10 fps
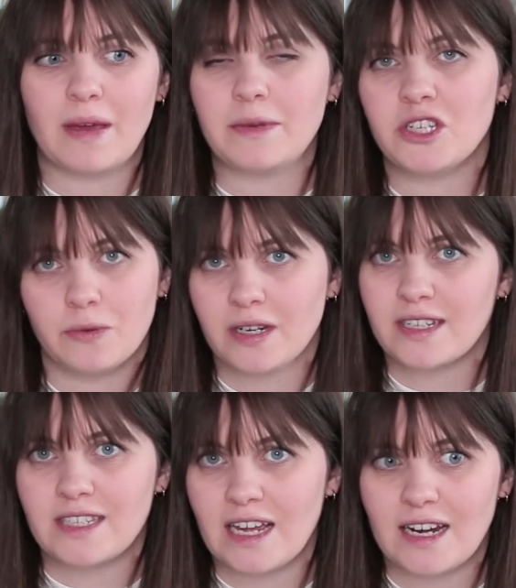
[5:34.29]
Maybe she wouldn't
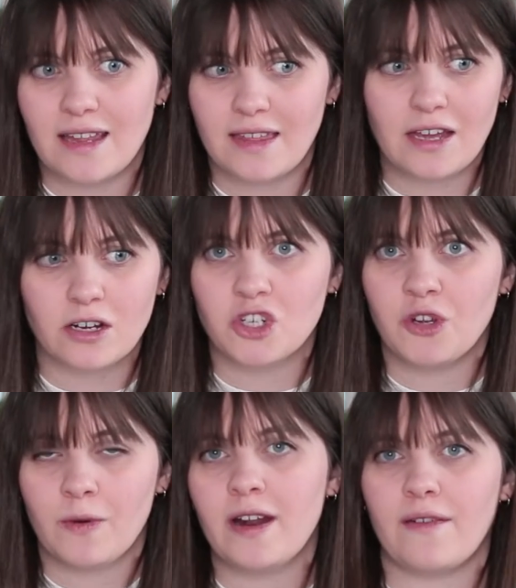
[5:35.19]
have said anything, or
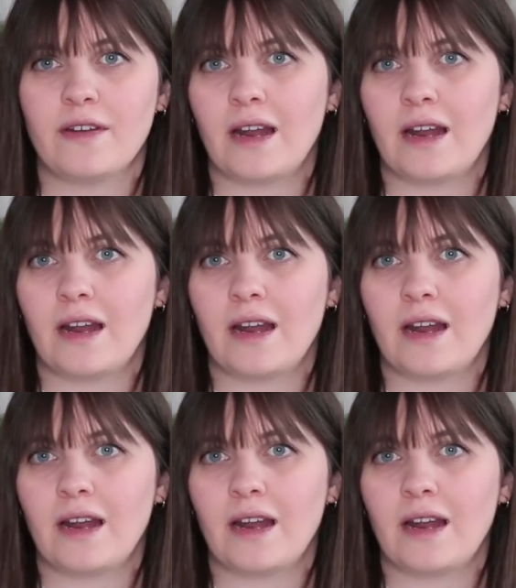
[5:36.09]
she would have,